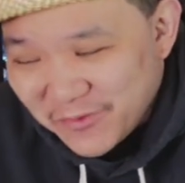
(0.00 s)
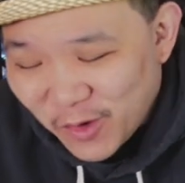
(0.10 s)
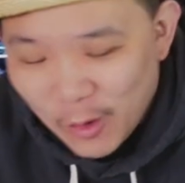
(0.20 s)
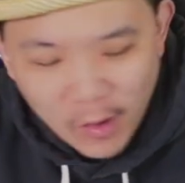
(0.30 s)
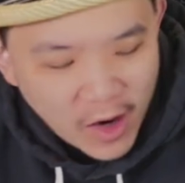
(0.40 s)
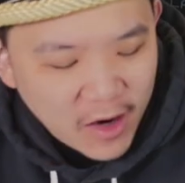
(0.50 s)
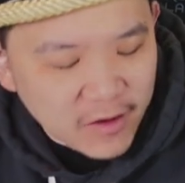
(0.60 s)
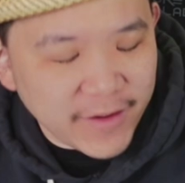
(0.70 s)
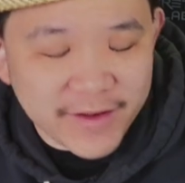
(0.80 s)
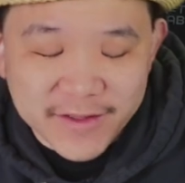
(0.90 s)
for a while.
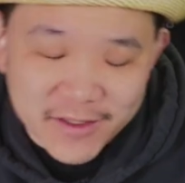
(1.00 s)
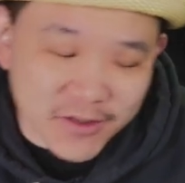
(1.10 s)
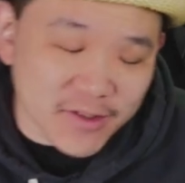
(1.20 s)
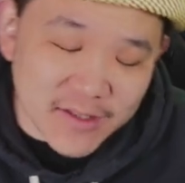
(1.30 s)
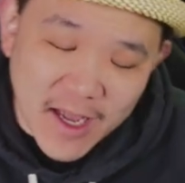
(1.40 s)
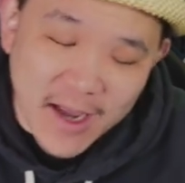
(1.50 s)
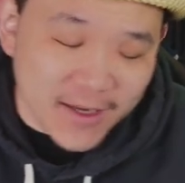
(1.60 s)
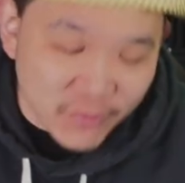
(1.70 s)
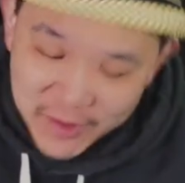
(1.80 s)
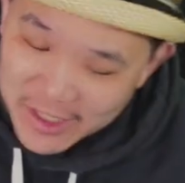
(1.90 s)
And he goes, I
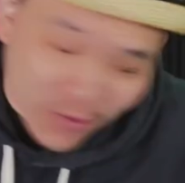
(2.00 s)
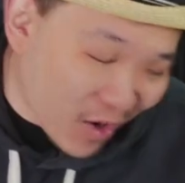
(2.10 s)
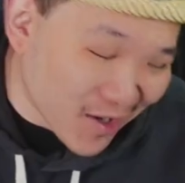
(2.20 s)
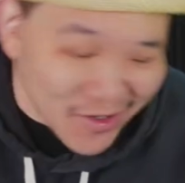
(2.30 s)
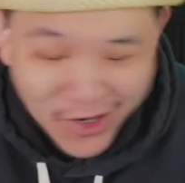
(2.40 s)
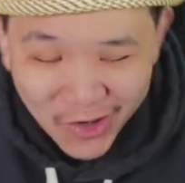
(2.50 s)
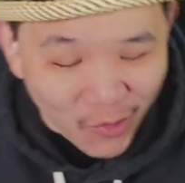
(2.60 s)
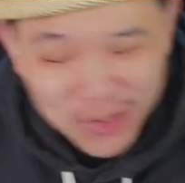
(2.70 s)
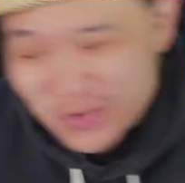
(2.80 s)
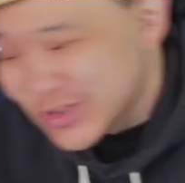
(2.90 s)
really want to know
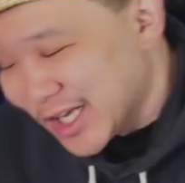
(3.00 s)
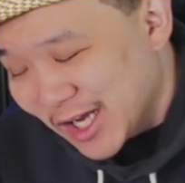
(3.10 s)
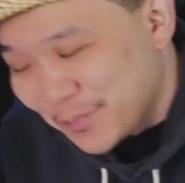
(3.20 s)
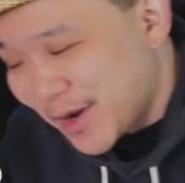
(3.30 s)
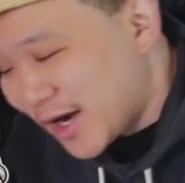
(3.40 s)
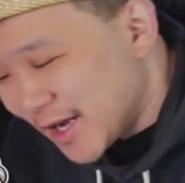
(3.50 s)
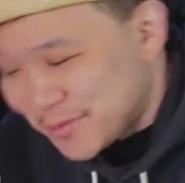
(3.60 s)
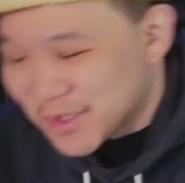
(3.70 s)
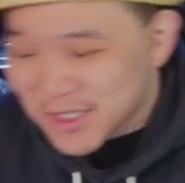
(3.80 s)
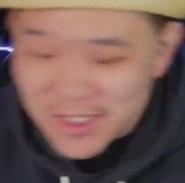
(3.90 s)
what you think about it
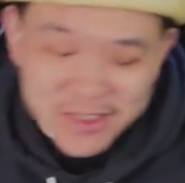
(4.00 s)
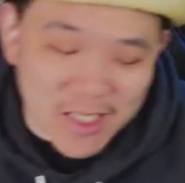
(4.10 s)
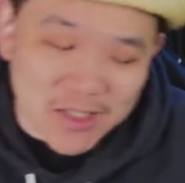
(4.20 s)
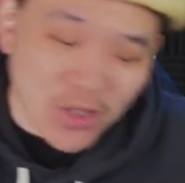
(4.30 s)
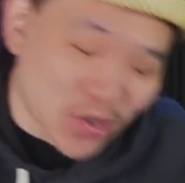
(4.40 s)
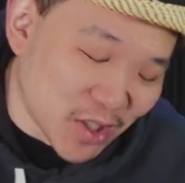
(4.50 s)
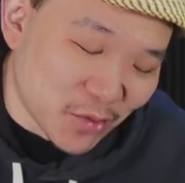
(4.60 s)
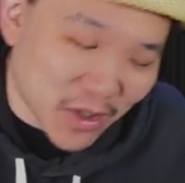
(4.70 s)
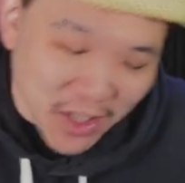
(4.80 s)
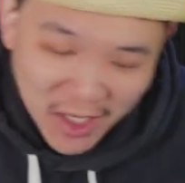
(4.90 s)
because that's the only
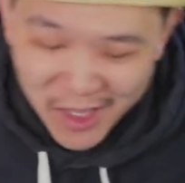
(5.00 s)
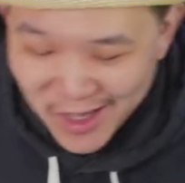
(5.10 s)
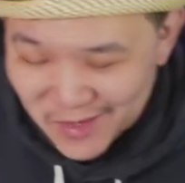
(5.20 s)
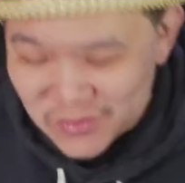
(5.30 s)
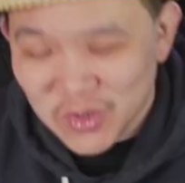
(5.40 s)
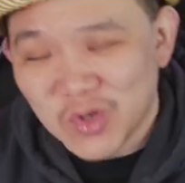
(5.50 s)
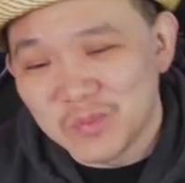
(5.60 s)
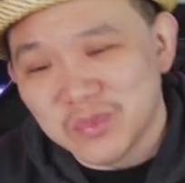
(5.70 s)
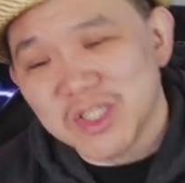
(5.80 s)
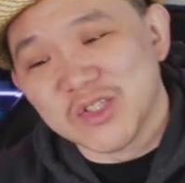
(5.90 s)
one I have. So
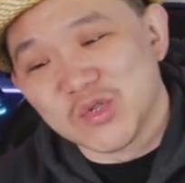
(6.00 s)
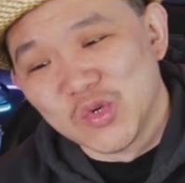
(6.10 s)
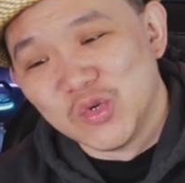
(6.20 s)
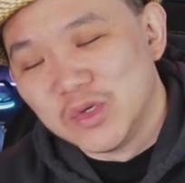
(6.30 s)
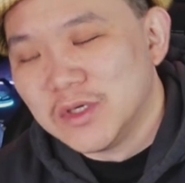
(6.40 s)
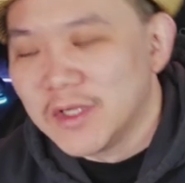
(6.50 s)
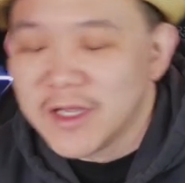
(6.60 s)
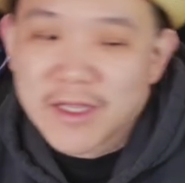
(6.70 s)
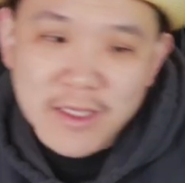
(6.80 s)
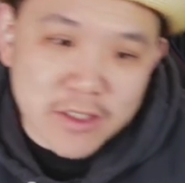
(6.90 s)
please do.
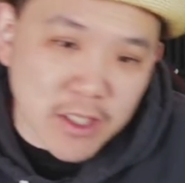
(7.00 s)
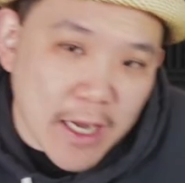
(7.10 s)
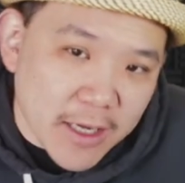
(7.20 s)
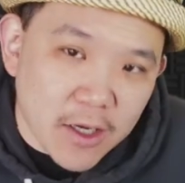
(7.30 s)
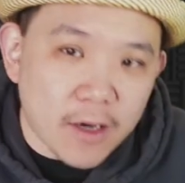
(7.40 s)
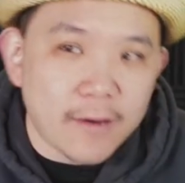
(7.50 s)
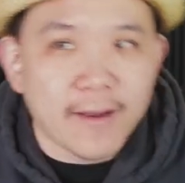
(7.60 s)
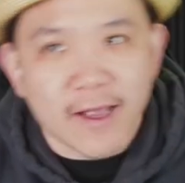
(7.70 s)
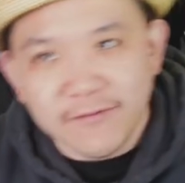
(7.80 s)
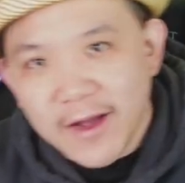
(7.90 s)
So I go,
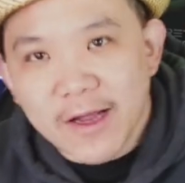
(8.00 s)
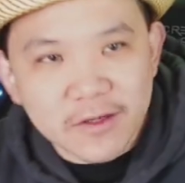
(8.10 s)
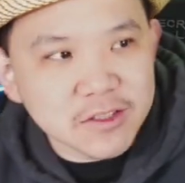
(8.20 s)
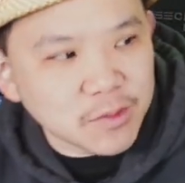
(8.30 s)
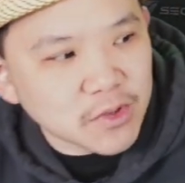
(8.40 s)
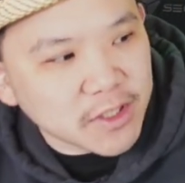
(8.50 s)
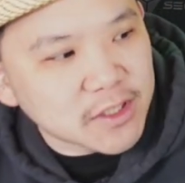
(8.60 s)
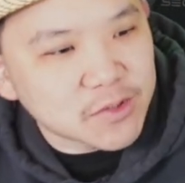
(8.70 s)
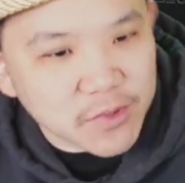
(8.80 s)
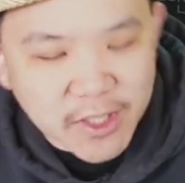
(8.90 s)
okay, fine. I'll smoke it
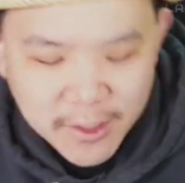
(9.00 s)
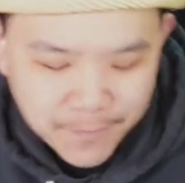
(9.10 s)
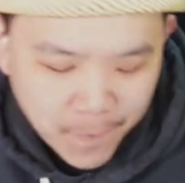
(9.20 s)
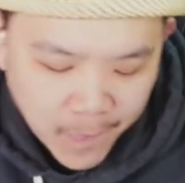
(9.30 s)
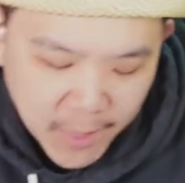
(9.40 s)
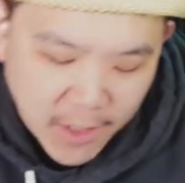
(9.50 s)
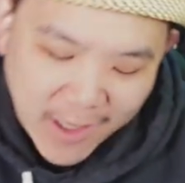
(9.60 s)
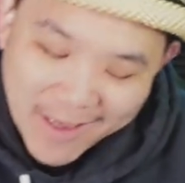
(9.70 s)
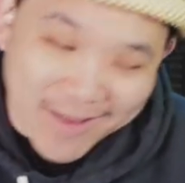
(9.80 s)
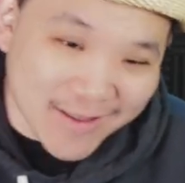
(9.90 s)
this weekend.
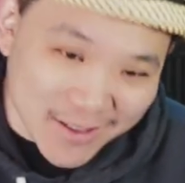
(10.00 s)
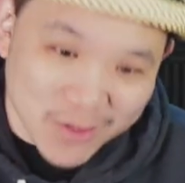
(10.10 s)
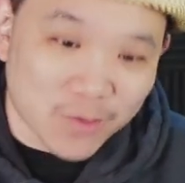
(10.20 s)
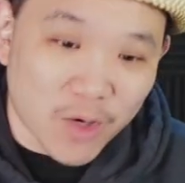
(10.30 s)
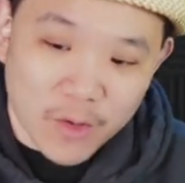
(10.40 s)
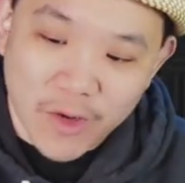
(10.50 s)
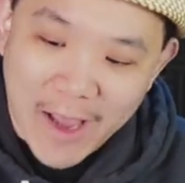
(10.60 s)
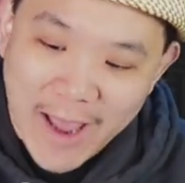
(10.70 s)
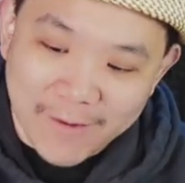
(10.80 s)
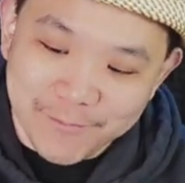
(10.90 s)
And this is where we're
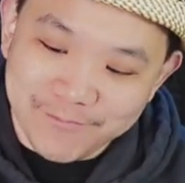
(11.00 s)
at.